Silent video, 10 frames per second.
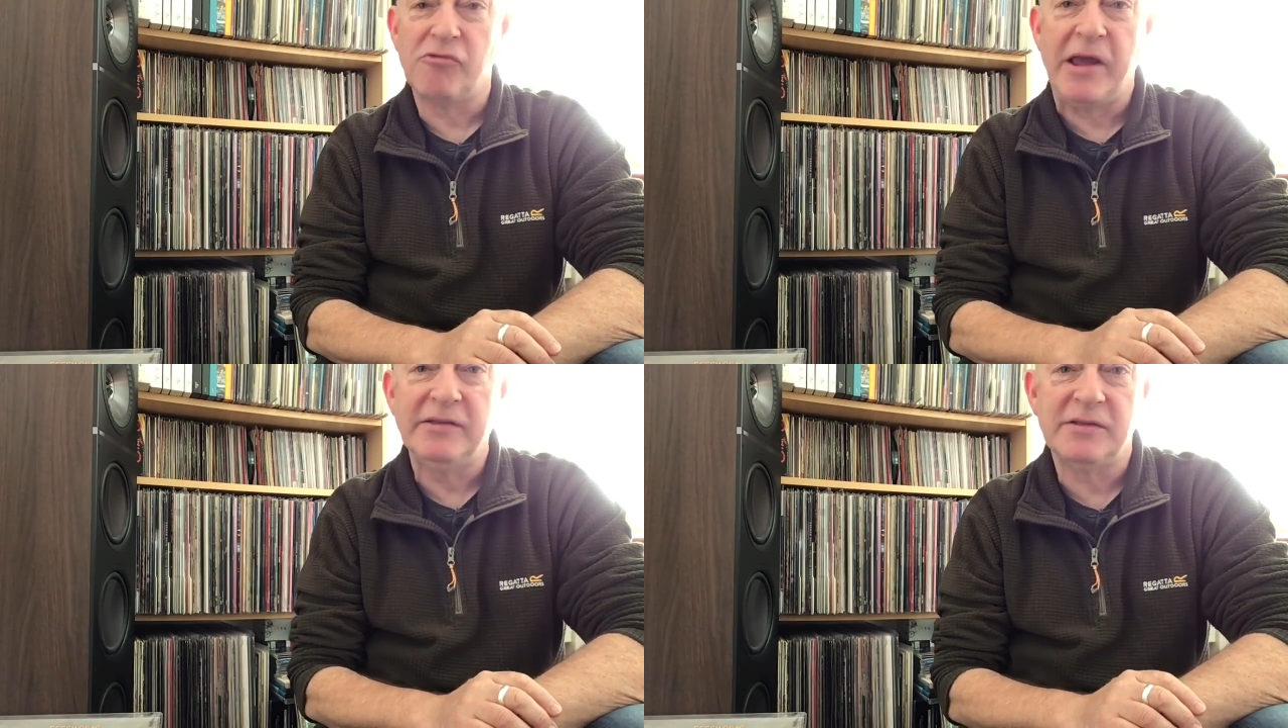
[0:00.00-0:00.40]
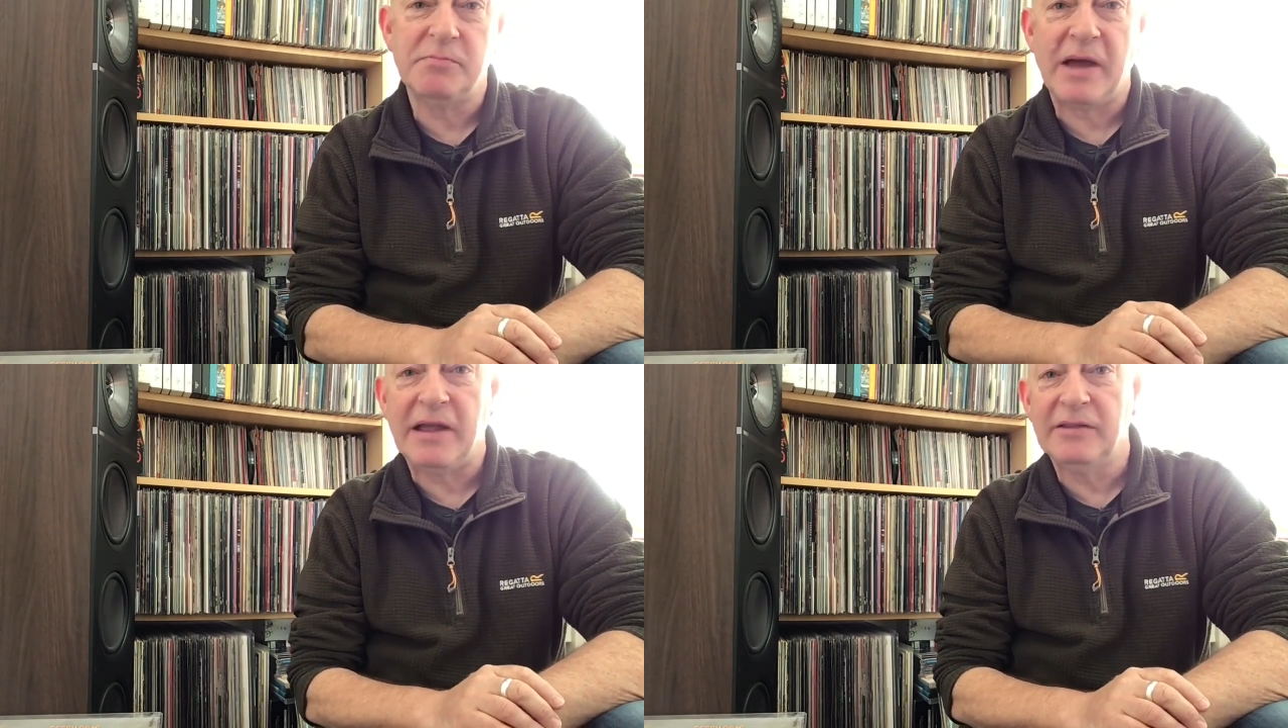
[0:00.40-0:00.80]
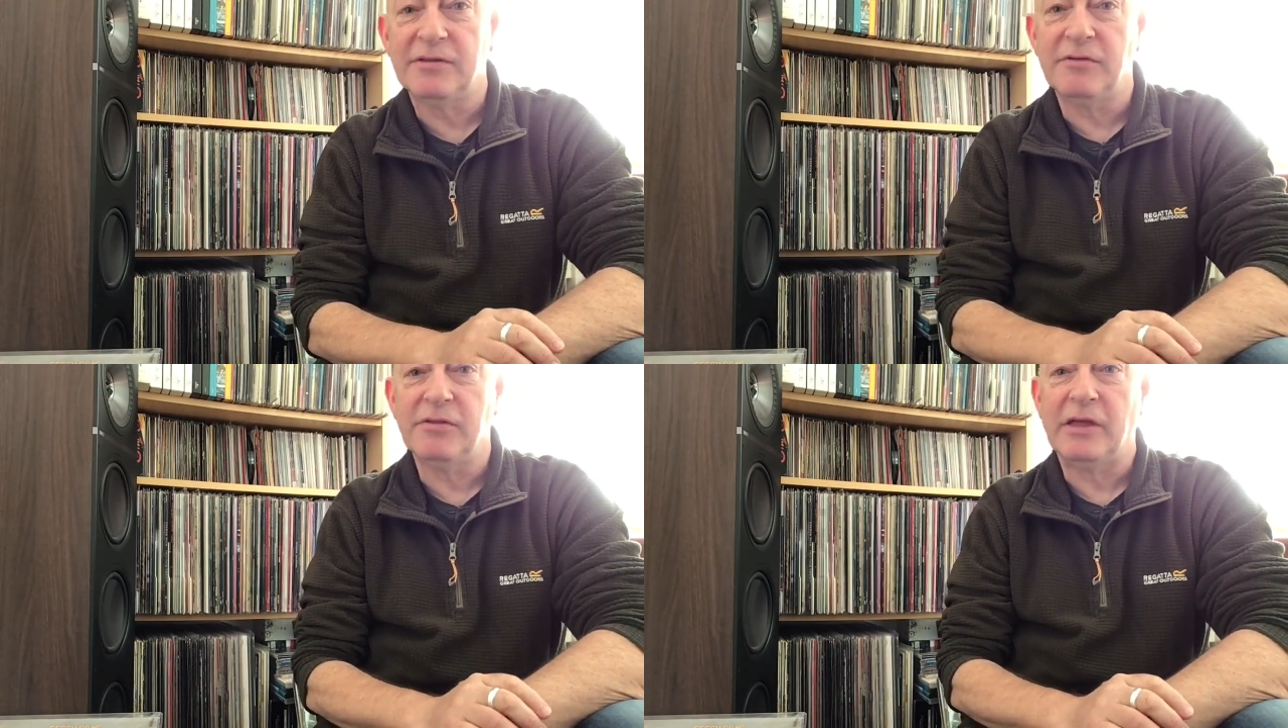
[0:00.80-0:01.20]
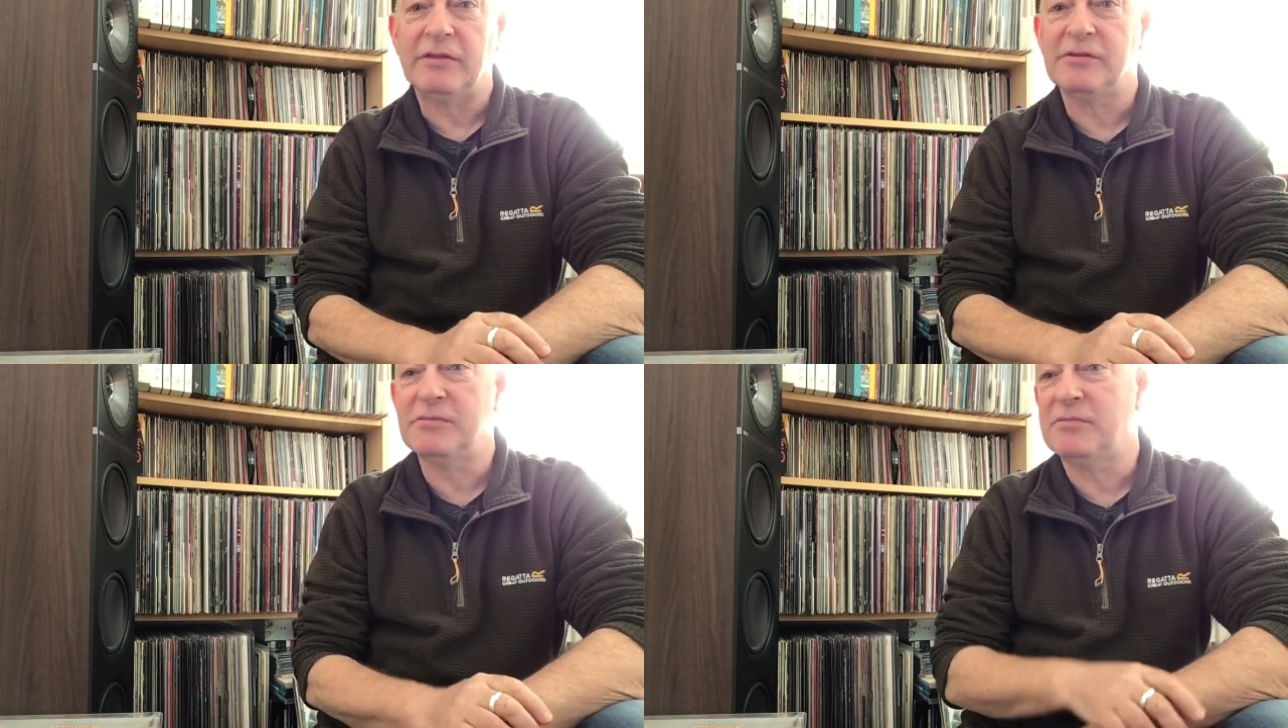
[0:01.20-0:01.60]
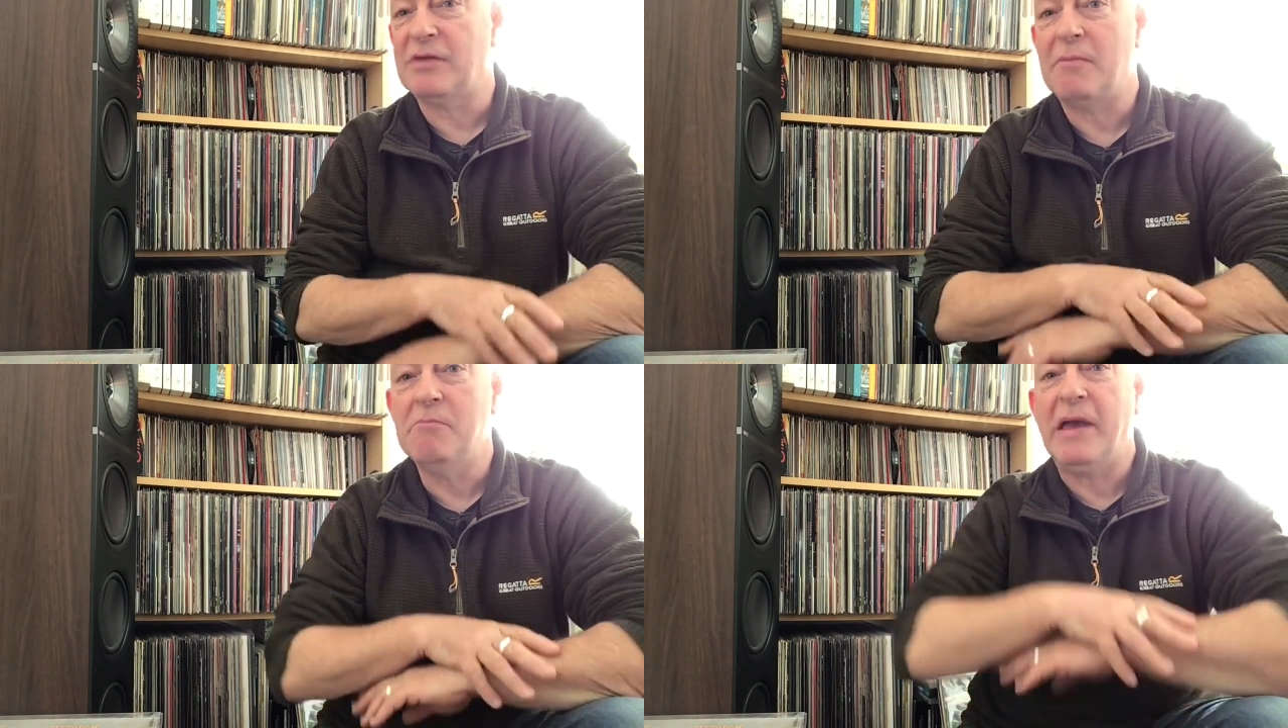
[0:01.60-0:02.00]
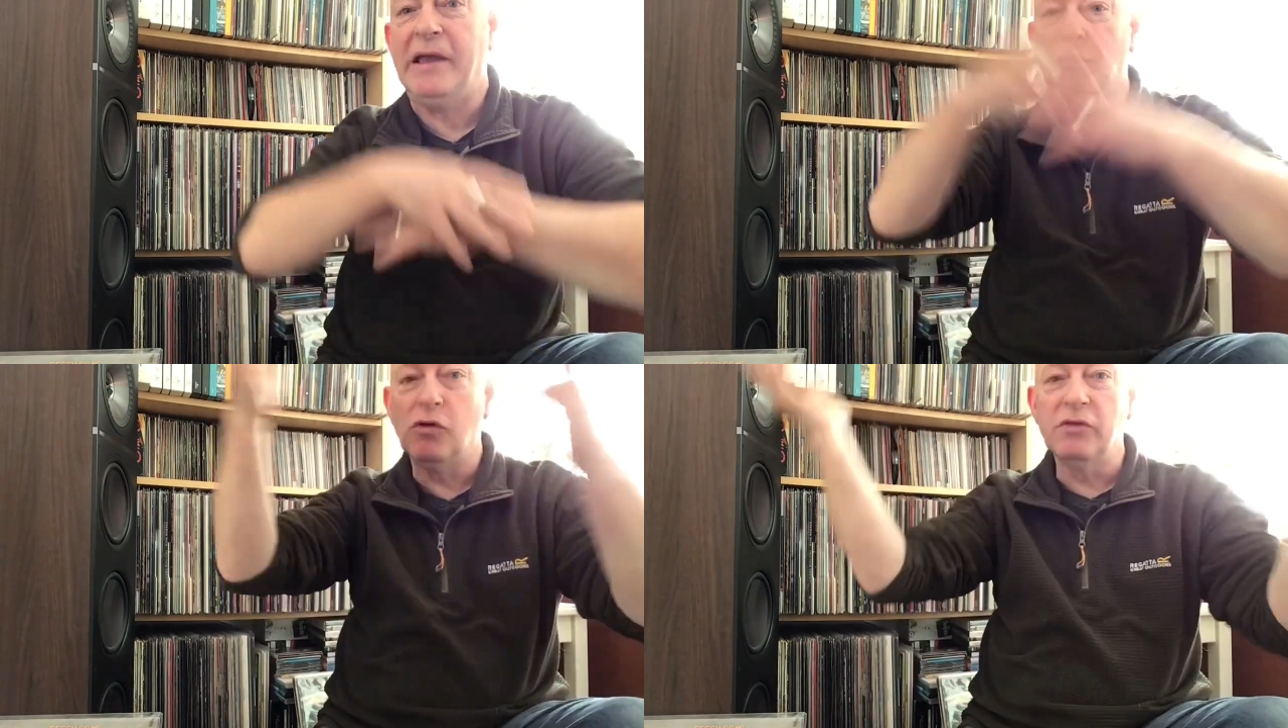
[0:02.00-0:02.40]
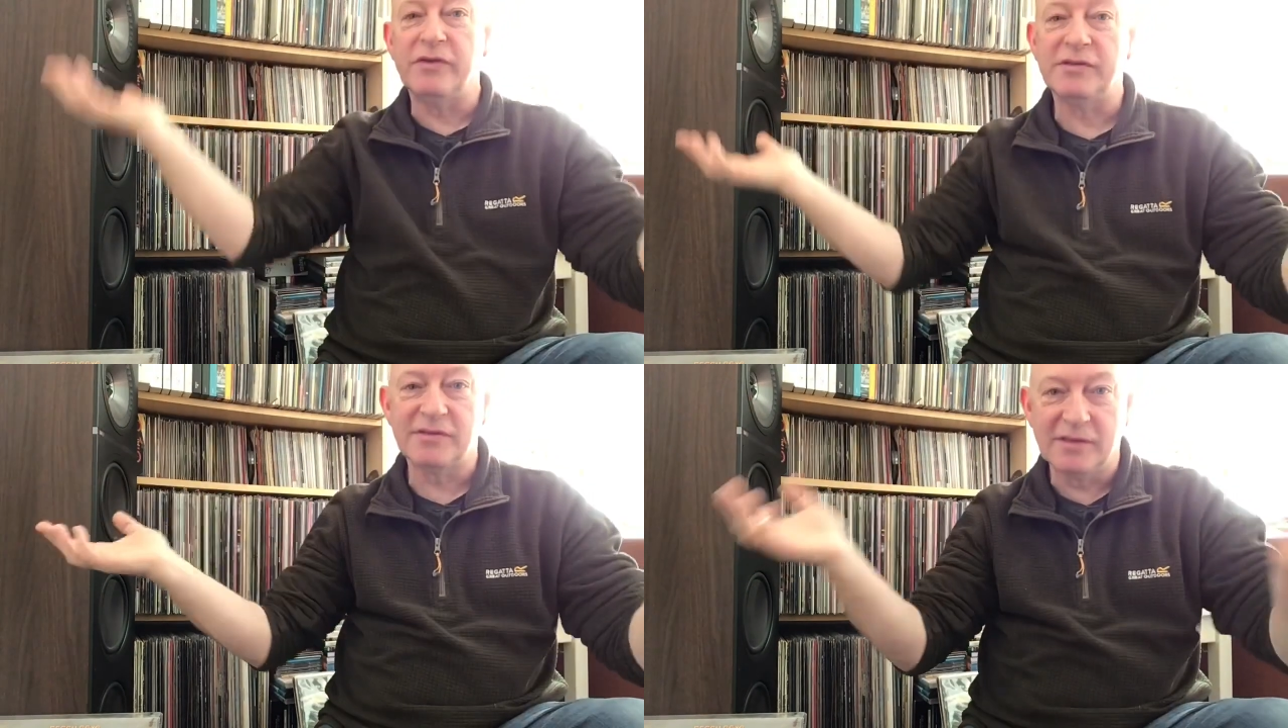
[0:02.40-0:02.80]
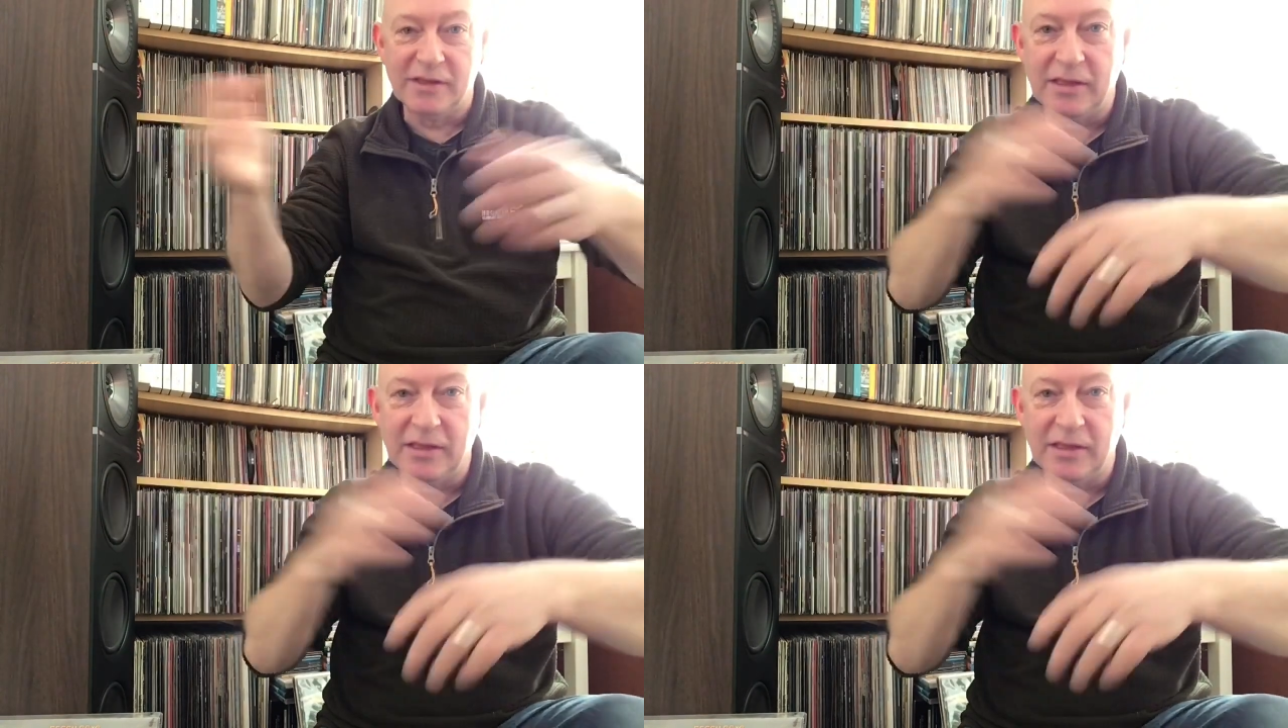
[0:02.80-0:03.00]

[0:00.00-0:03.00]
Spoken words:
greatest bands that made all of us.